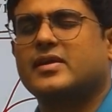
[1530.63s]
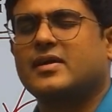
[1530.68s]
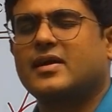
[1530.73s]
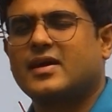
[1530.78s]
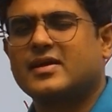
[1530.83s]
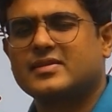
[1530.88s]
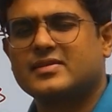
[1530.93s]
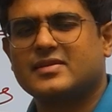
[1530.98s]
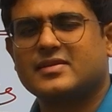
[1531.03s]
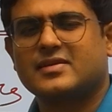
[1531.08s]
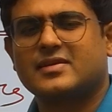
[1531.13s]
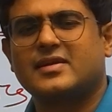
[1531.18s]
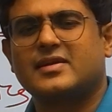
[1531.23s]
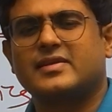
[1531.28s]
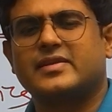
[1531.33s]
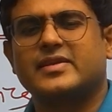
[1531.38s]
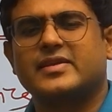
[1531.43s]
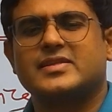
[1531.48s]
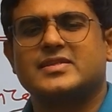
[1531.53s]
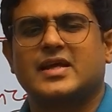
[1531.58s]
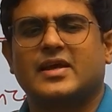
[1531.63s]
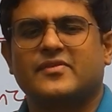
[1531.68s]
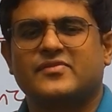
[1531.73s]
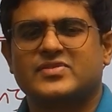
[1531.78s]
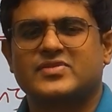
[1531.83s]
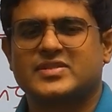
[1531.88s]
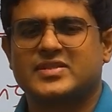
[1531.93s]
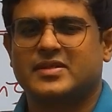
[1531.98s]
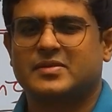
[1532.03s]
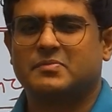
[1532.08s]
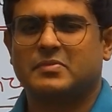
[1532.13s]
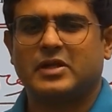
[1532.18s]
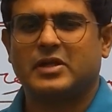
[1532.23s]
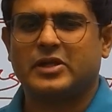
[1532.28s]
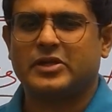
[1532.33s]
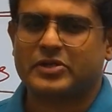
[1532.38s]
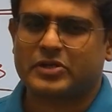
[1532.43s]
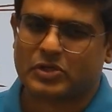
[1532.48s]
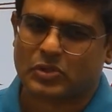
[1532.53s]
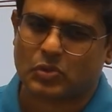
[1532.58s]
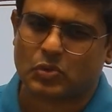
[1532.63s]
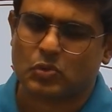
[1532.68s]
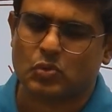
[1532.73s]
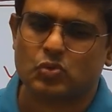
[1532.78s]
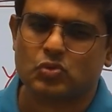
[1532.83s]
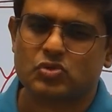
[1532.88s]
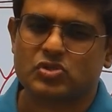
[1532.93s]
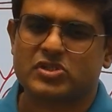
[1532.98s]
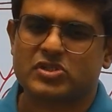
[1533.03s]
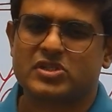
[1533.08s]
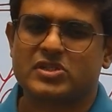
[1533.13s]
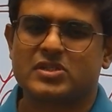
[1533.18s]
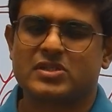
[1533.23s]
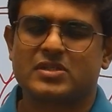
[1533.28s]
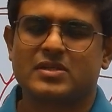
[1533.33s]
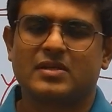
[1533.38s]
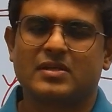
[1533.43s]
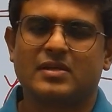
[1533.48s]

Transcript: Other countries have seen military coups,